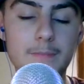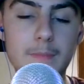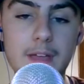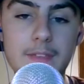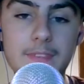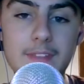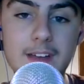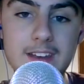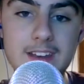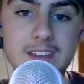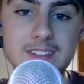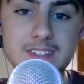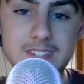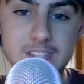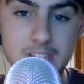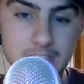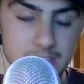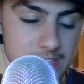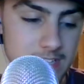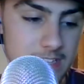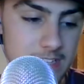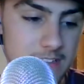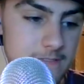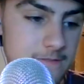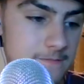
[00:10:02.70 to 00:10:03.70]
made that
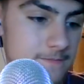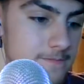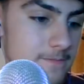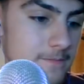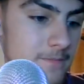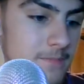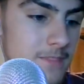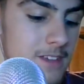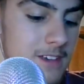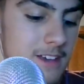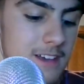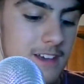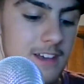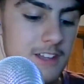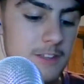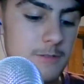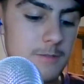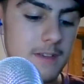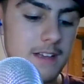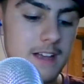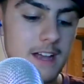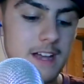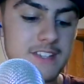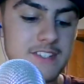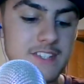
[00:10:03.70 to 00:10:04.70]
decision,
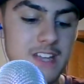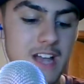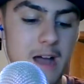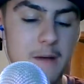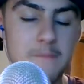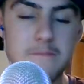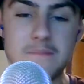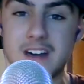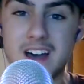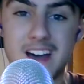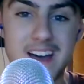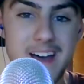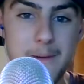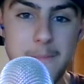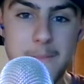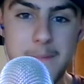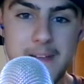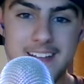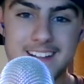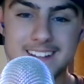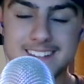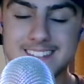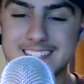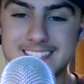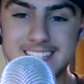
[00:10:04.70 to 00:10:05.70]
because I'm not a
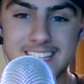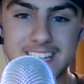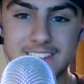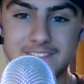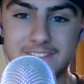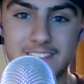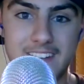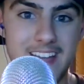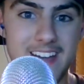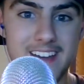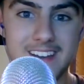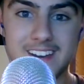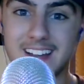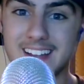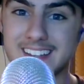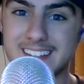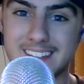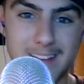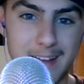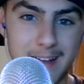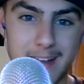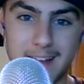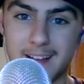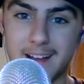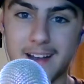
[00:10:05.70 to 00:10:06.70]
Man City fan.
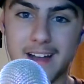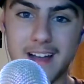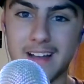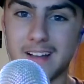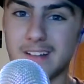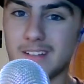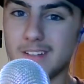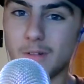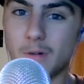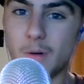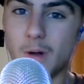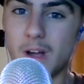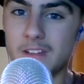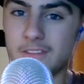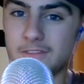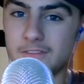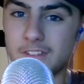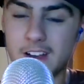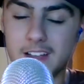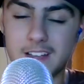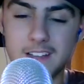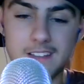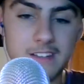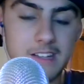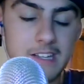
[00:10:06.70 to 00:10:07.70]
I, quite
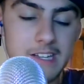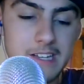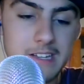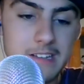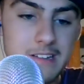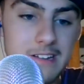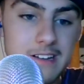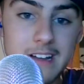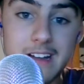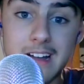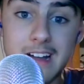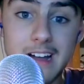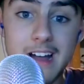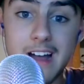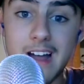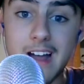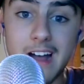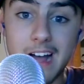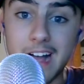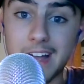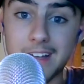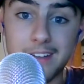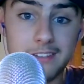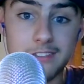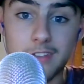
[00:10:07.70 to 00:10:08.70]
frankly,
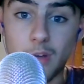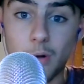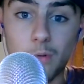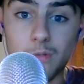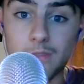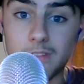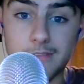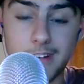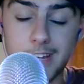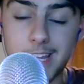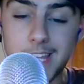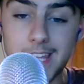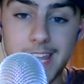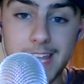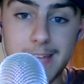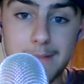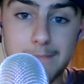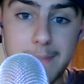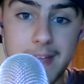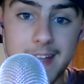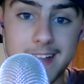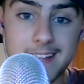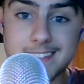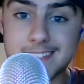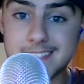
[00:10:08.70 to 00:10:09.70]
don't really like
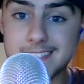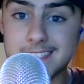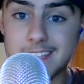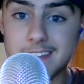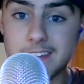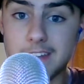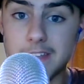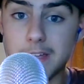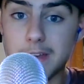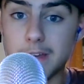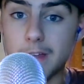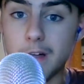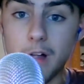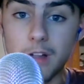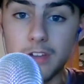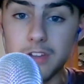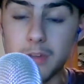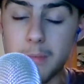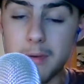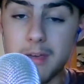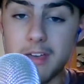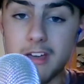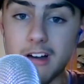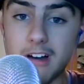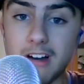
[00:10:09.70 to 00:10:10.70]
Man City at all, to
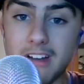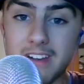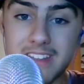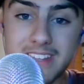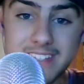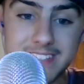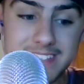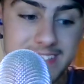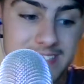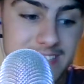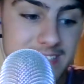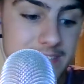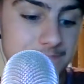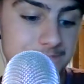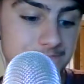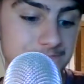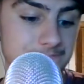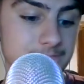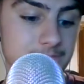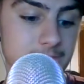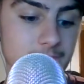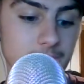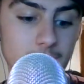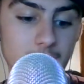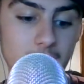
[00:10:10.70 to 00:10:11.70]
be honest.
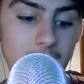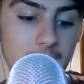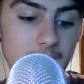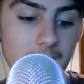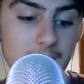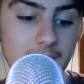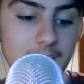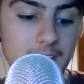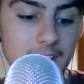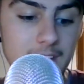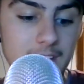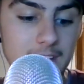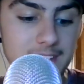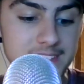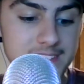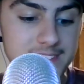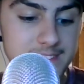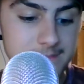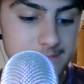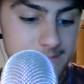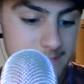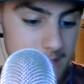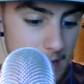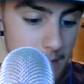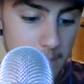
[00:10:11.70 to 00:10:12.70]

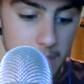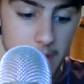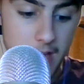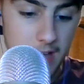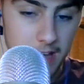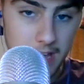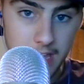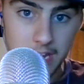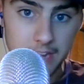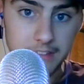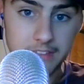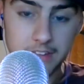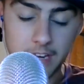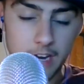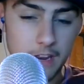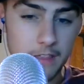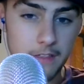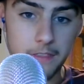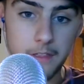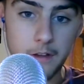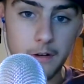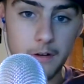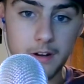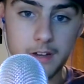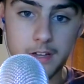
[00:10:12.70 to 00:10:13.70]
I'm not going to deny that
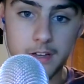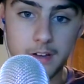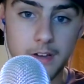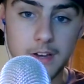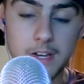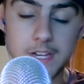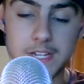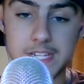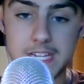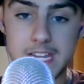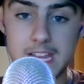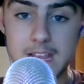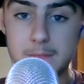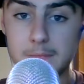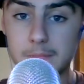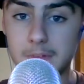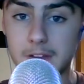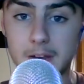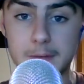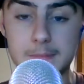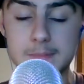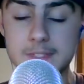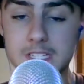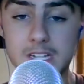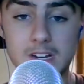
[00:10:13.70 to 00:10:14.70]
they're a good team, but
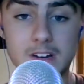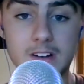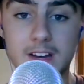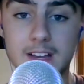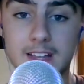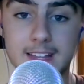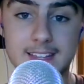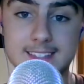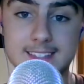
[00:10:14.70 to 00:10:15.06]
I'm sorry,